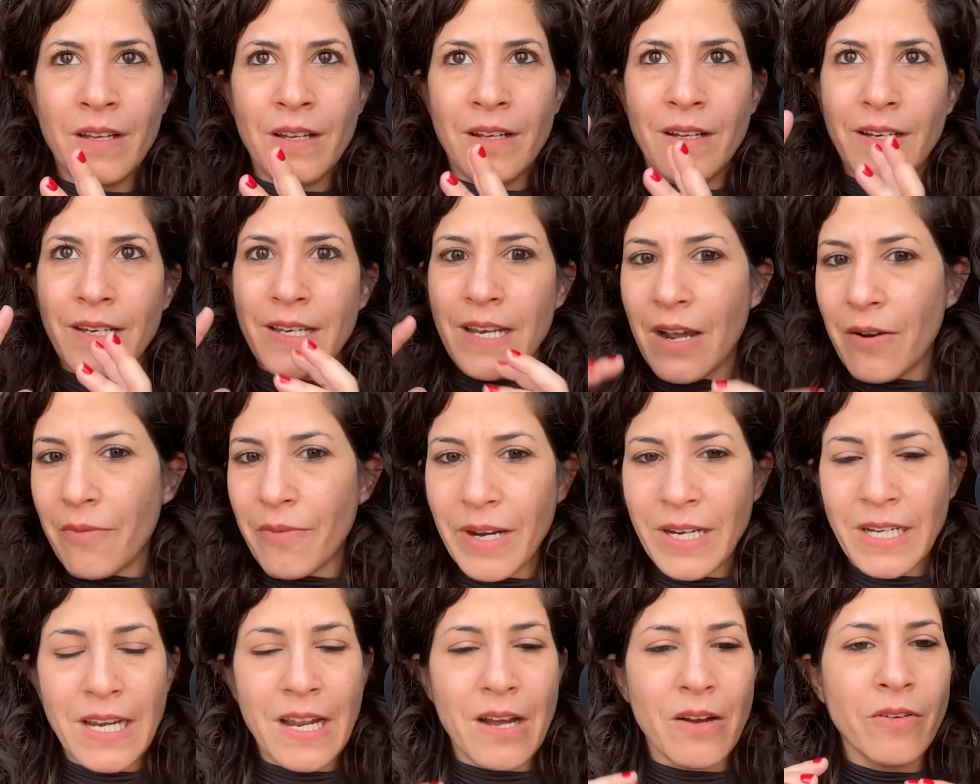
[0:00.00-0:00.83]
Not
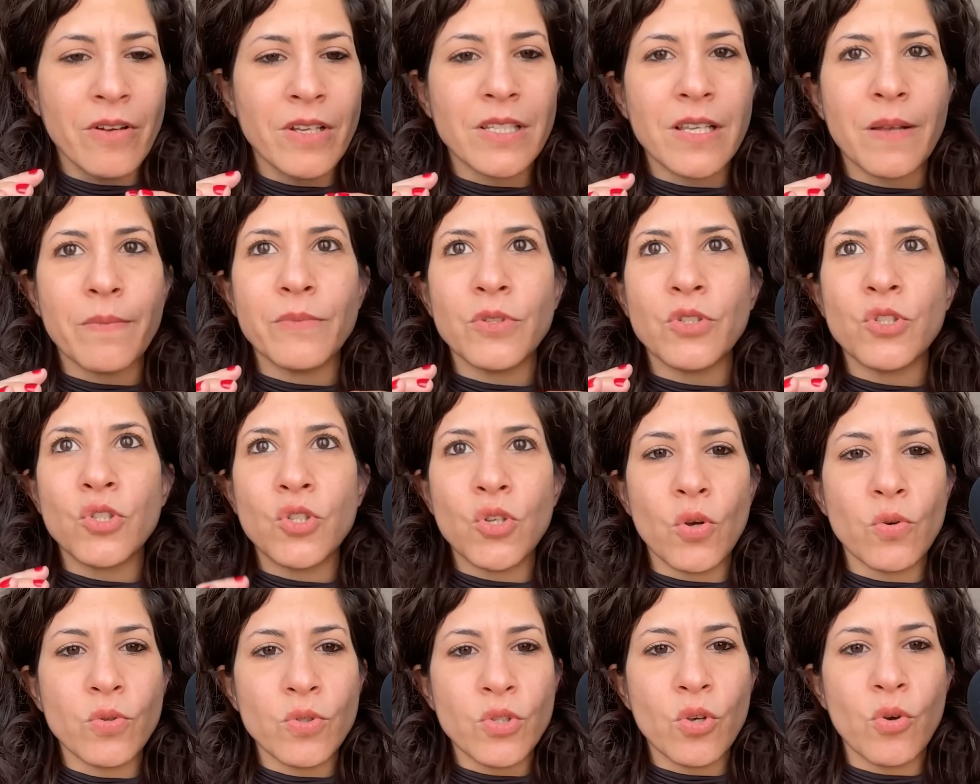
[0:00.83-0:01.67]
right now because I'm
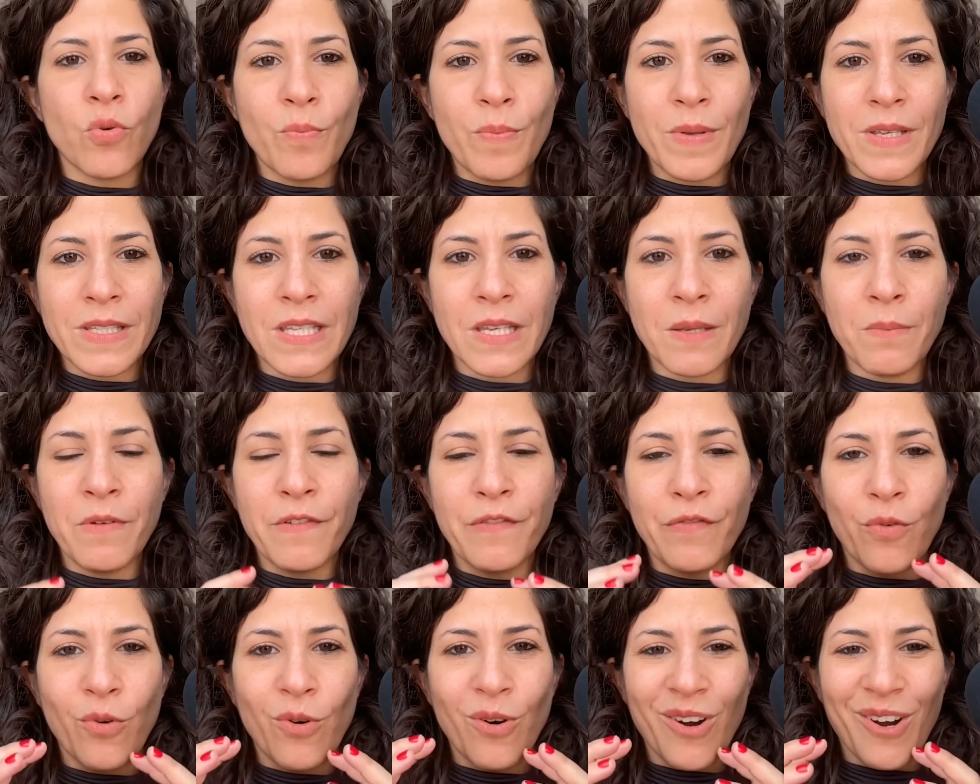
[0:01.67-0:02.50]
so, so busy
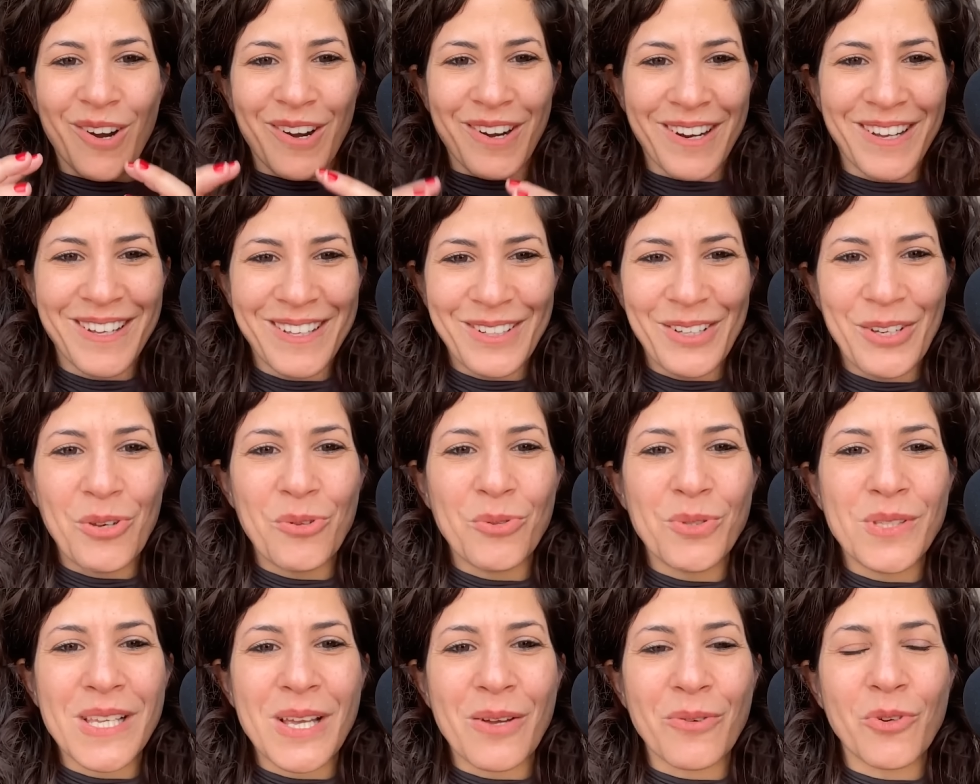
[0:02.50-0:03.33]
before New
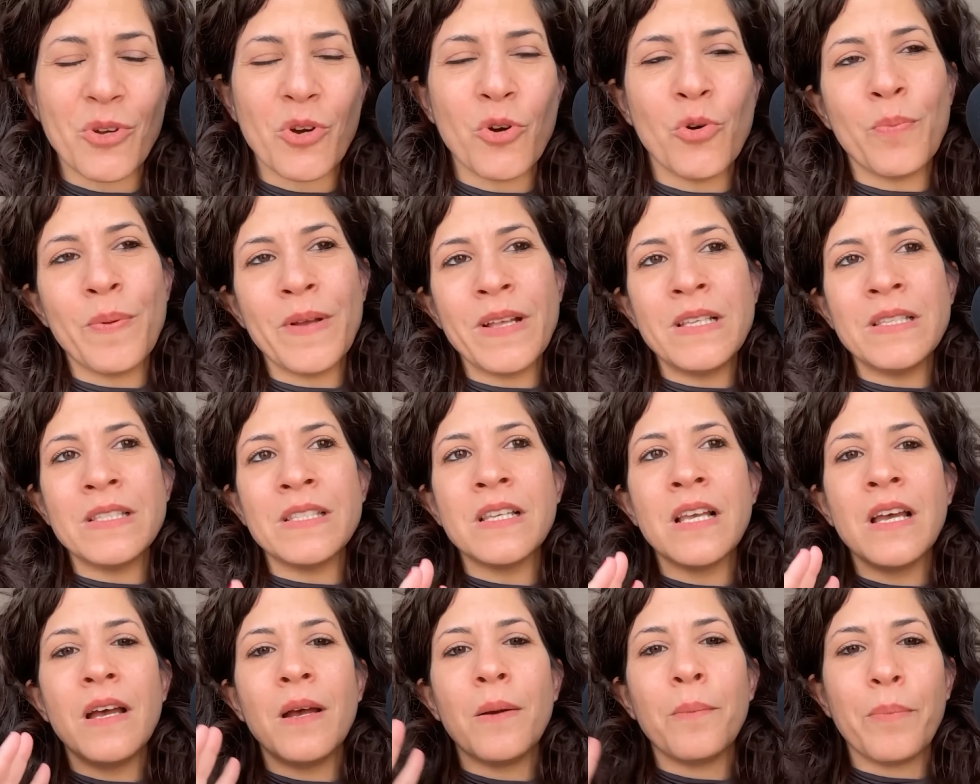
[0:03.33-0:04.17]
Sound opens,
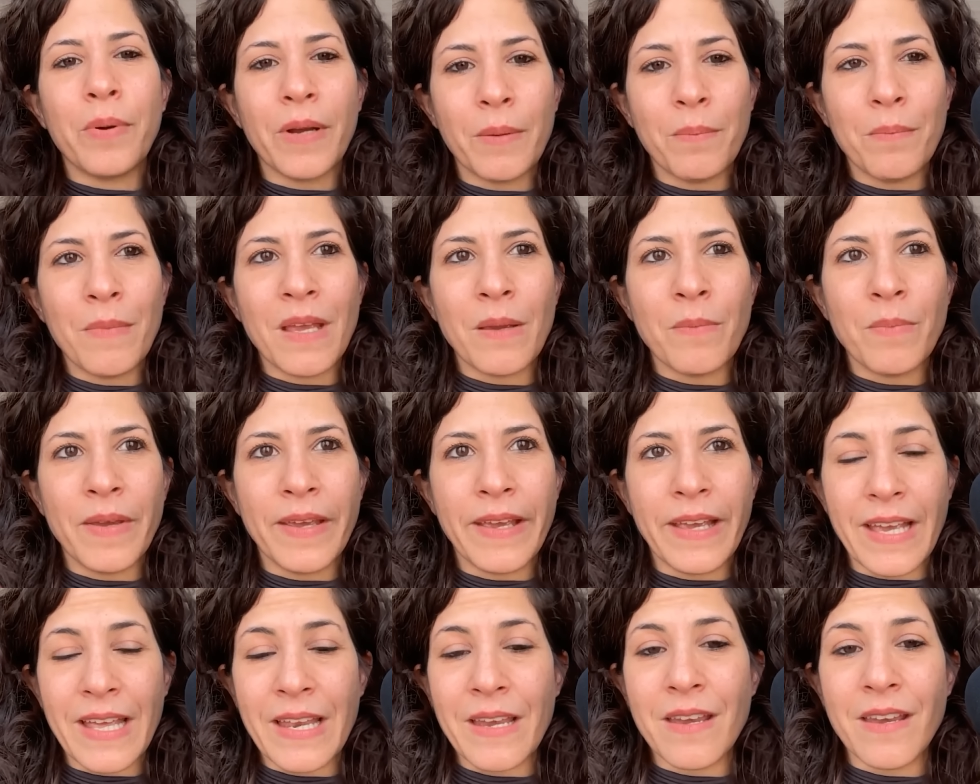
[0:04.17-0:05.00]
but maybe
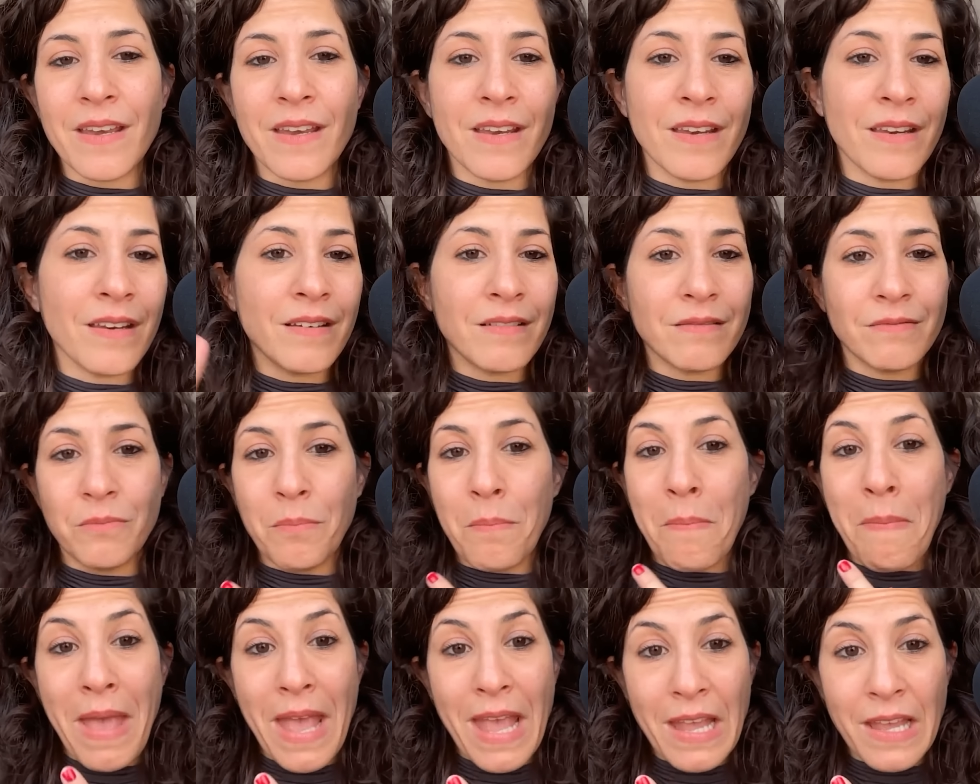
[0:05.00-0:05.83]
in
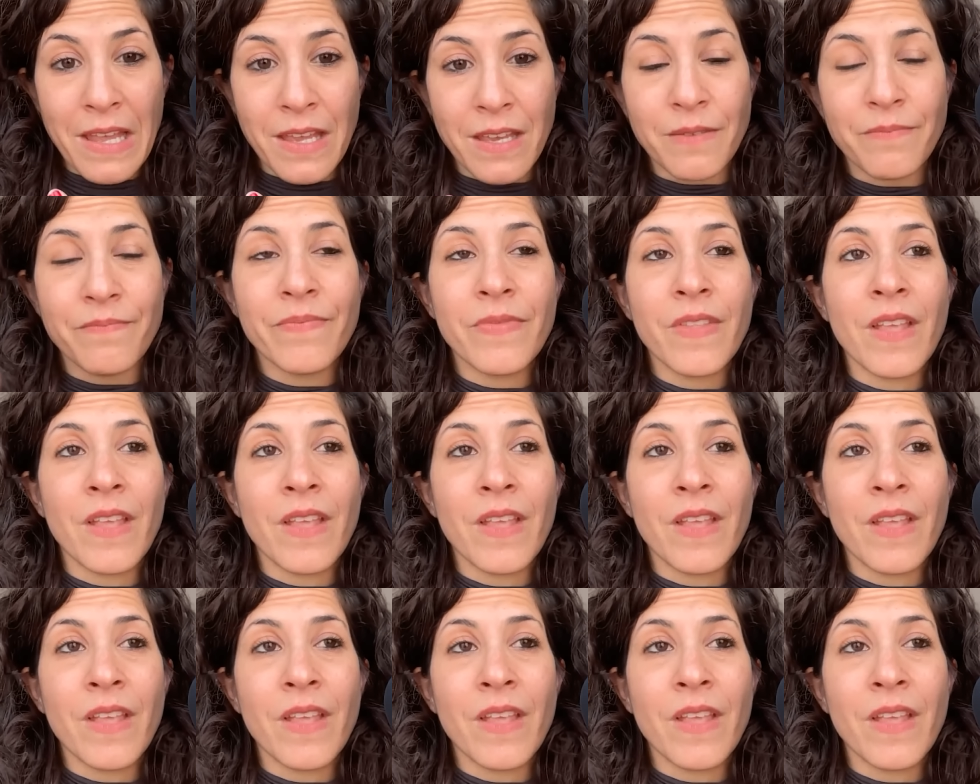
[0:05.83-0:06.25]
May.